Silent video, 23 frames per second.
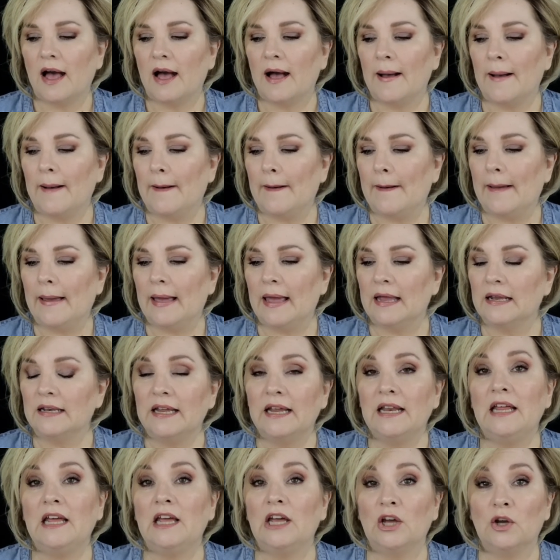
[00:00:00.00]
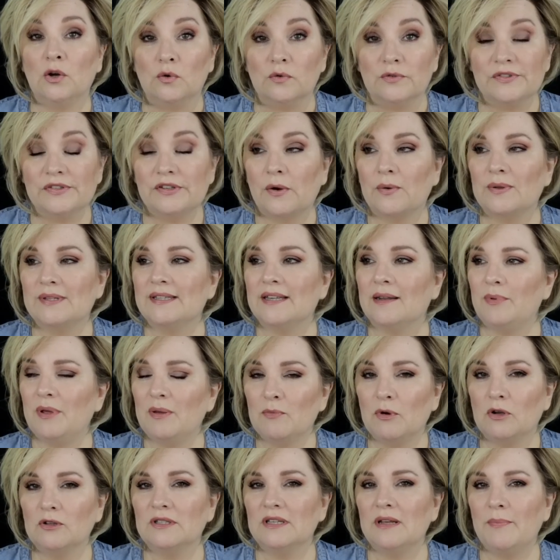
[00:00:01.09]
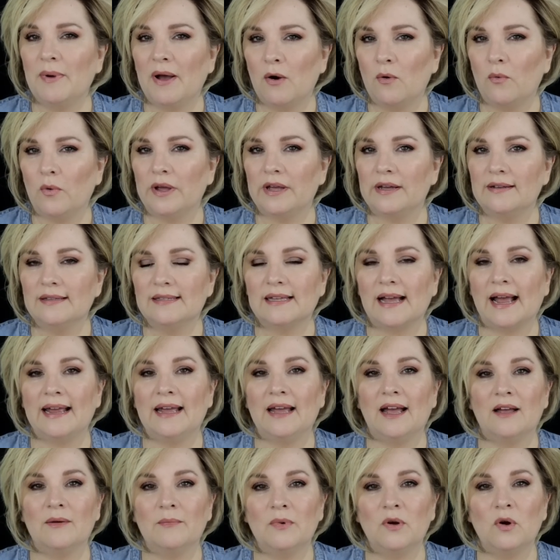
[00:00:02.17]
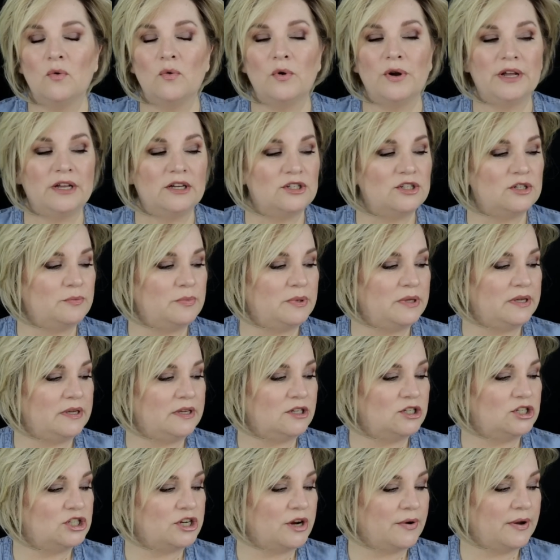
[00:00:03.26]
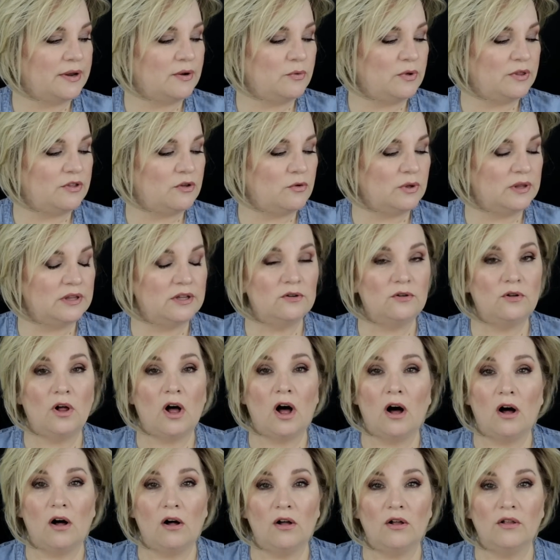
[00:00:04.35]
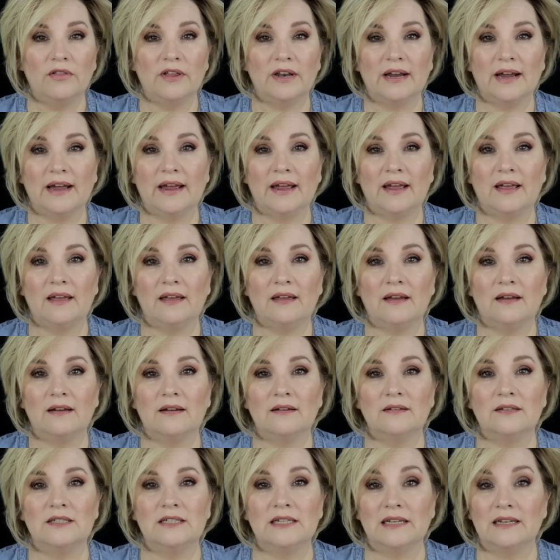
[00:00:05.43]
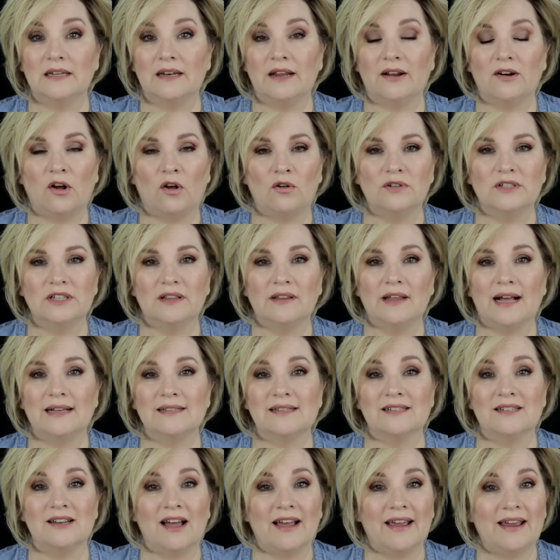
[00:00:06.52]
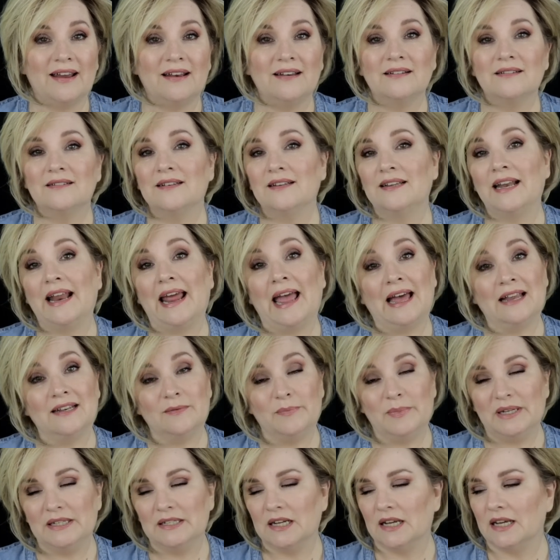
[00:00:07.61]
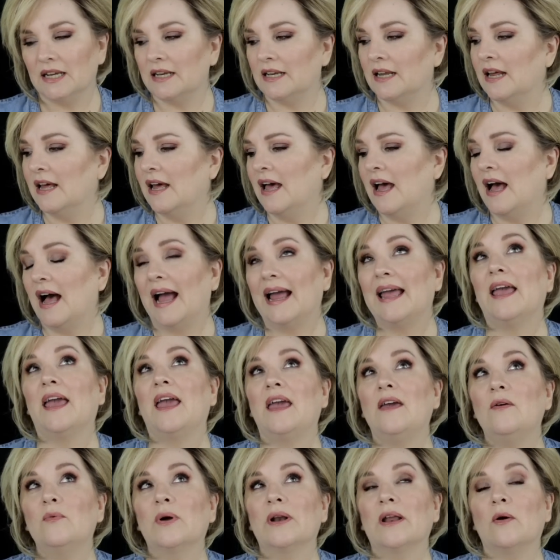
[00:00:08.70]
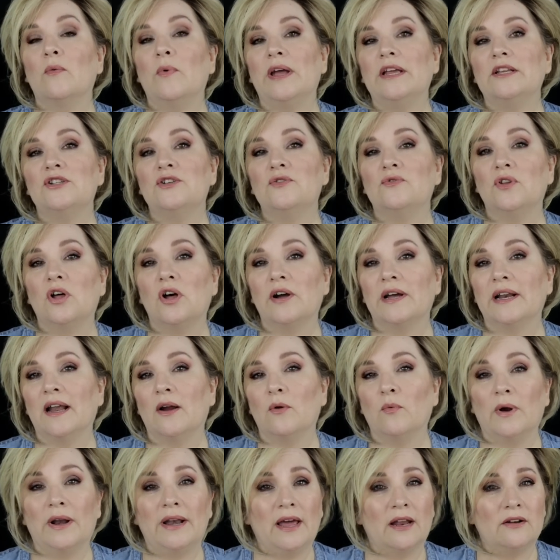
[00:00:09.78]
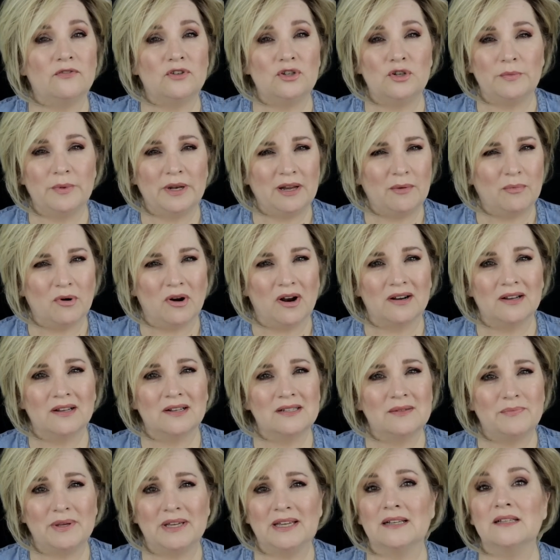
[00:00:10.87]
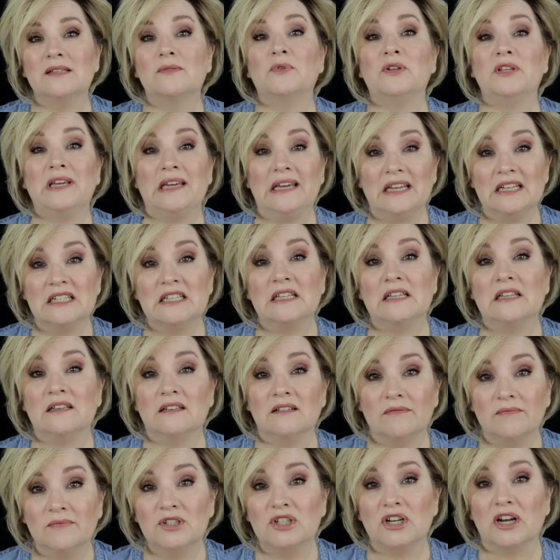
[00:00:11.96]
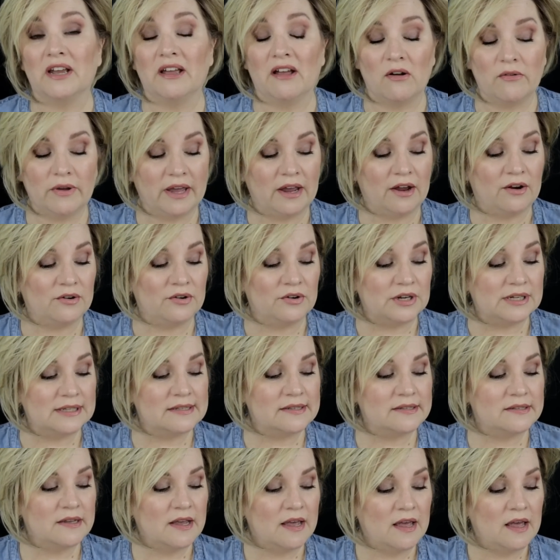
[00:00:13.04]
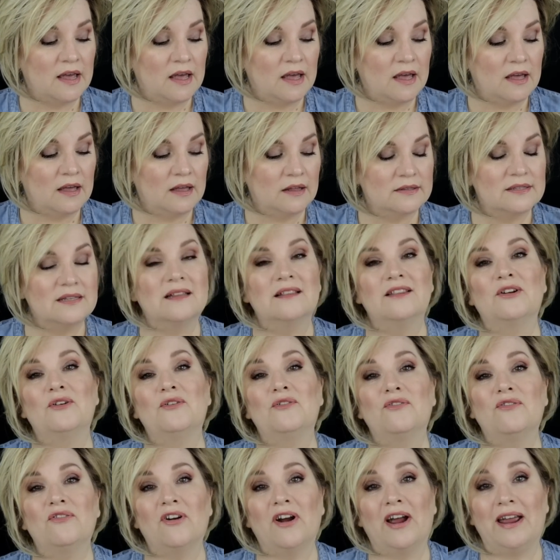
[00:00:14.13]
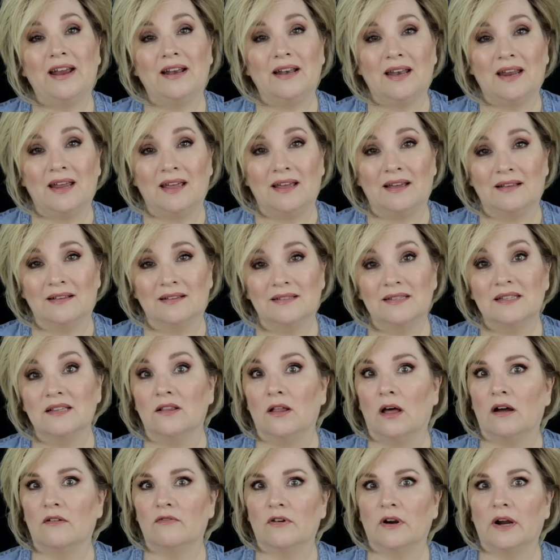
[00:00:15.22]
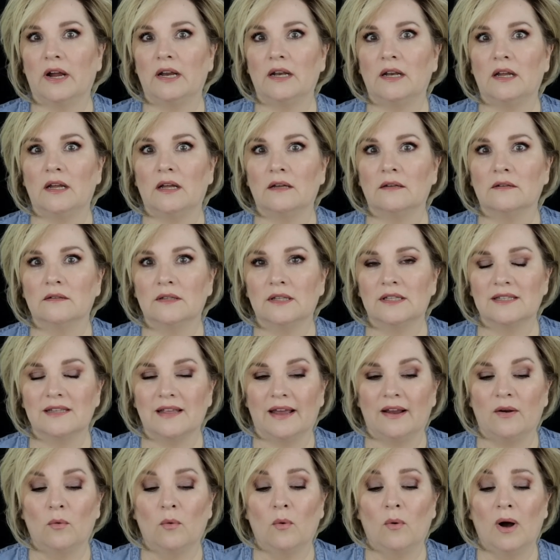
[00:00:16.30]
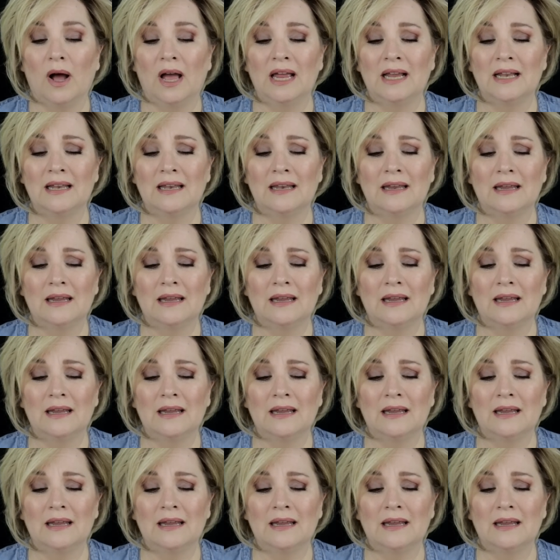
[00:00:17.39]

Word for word: Uh, and anywho, so it's going to be mostly about wigs. I am going to be sharing with you a little haul that I did at Ulta last night. It had to be done. I hate when I wait too long and I run out of too many products because when you get to the checkout counter, it's it's a little frightening. It's a lot frightening. It's like what?